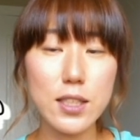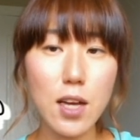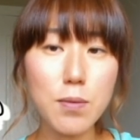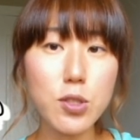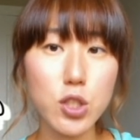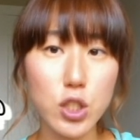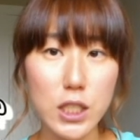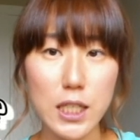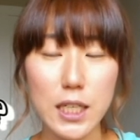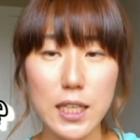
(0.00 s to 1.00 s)
Double
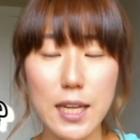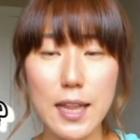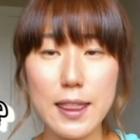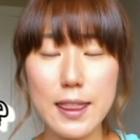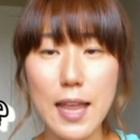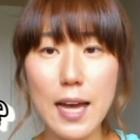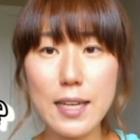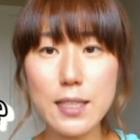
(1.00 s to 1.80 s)
G, that